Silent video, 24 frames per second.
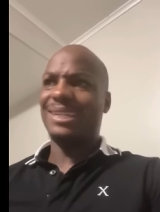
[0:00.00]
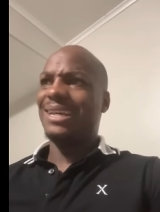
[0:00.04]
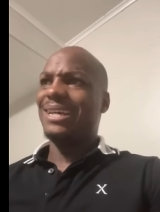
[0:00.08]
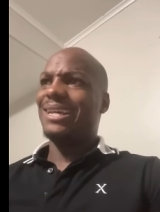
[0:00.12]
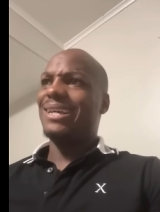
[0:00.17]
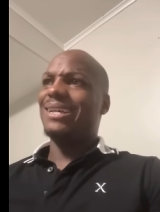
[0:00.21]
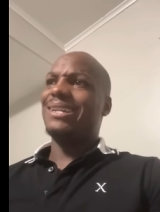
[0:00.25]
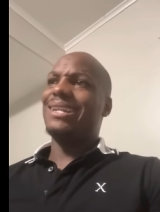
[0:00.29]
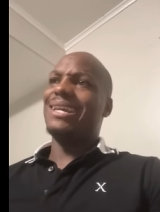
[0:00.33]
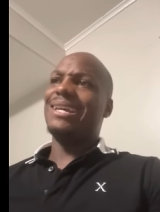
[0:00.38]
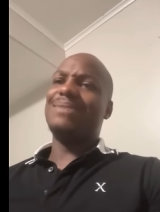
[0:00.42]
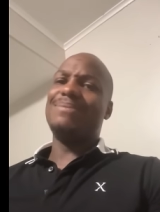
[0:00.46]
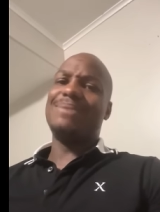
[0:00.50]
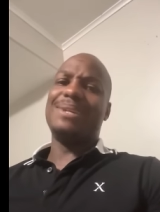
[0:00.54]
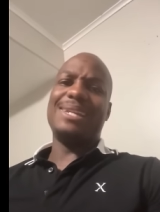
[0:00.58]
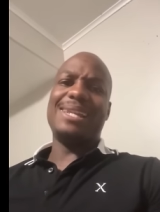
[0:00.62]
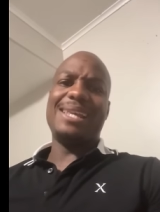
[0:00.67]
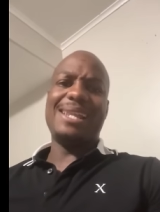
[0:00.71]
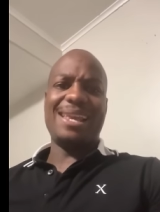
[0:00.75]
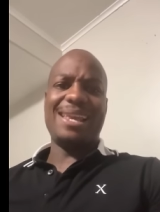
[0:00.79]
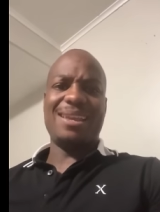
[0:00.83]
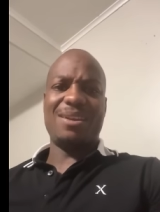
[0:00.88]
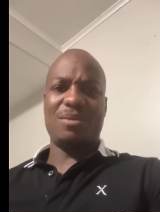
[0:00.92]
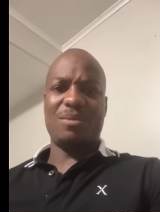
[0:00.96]
Like, man, that
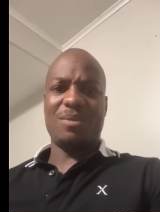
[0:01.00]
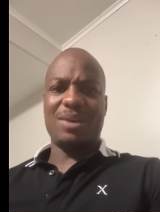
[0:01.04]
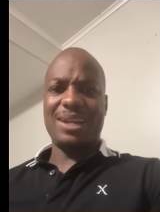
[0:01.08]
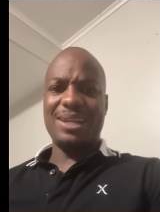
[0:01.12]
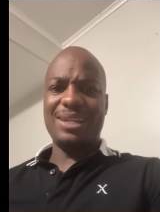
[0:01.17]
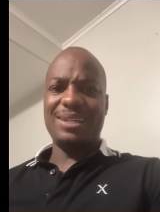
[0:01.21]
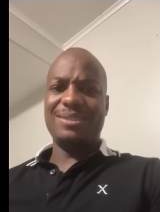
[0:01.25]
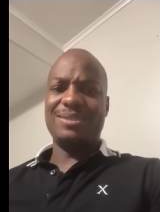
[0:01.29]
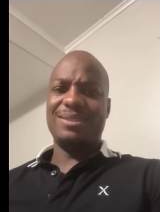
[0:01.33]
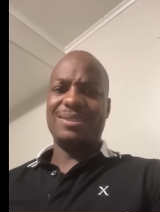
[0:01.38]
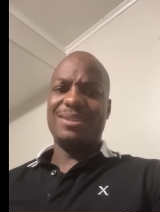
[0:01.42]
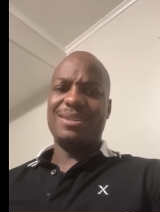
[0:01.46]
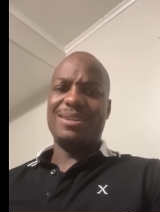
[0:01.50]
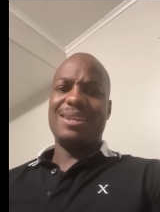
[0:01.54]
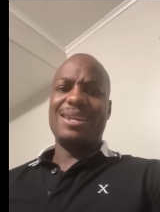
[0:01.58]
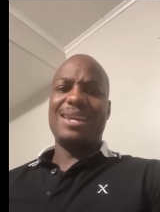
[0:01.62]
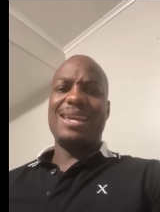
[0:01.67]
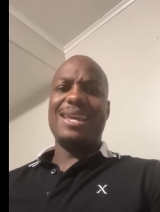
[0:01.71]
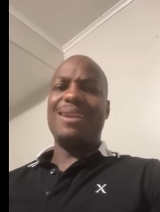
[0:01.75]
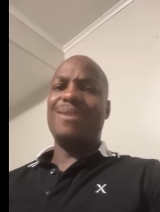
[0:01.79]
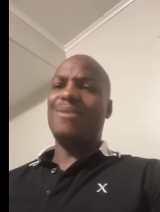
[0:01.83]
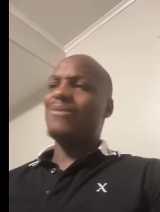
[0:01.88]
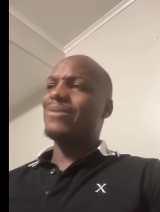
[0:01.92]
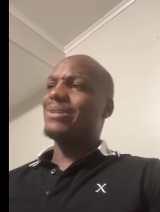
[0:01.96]
ain't right. And
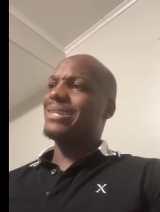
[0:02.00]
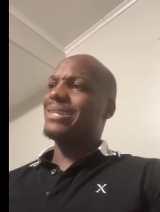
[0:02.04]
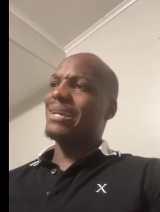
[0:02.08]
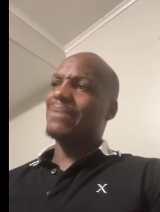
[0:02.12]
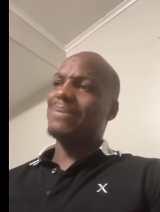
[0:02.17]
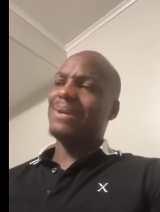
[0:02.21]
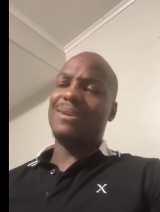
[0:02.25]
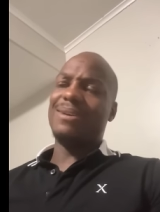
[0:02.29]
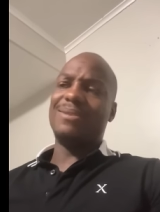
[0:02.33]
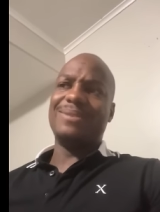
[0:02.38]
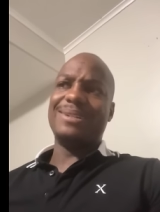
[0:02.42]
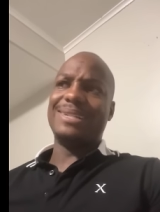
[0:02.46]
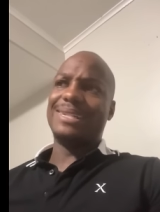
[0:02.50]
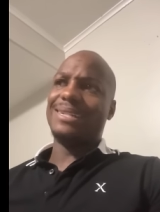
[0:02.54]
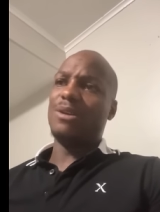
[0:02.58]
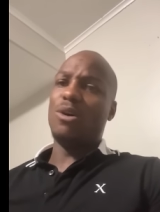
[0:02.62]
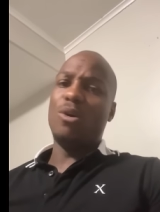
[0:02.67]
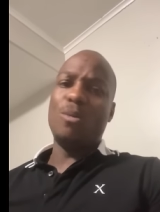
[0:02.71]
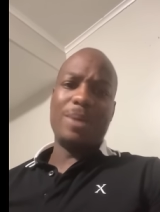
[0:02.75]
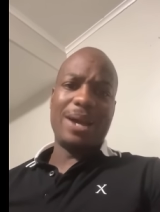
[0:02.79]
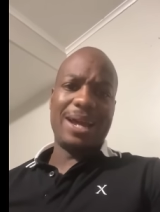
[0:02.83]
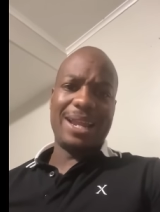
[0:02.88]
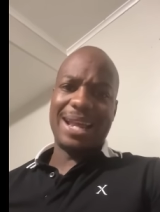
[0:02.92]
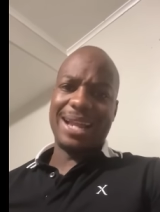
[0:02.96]
I don't care about what
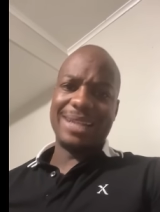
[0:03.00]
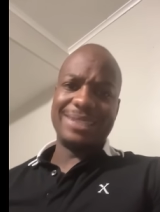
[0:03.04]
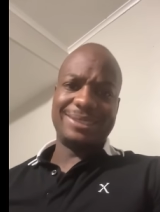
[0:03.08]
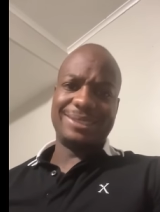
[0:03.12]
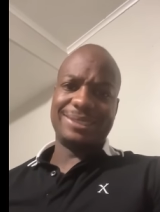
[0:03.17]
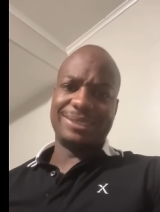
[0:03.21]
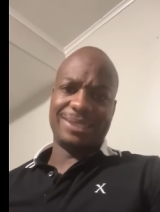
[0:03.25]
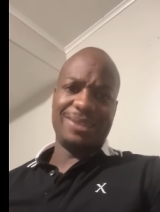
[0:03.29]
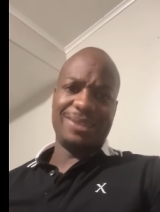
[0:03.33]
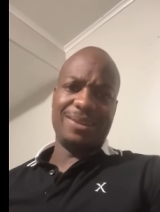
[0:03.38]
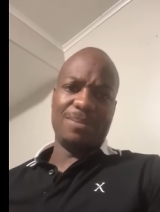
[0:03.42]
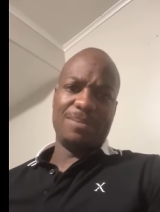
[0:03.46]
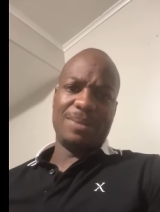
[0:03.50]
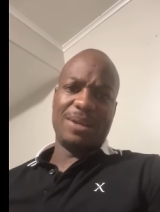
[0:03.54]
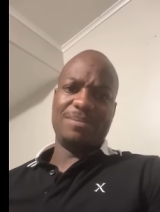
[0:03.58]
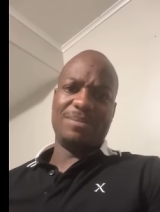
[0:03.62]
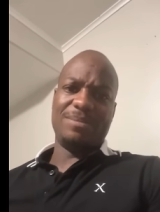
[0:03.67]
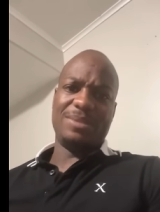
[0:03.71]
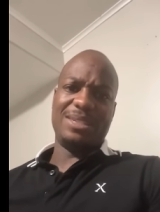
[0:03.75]
nobody had to say about me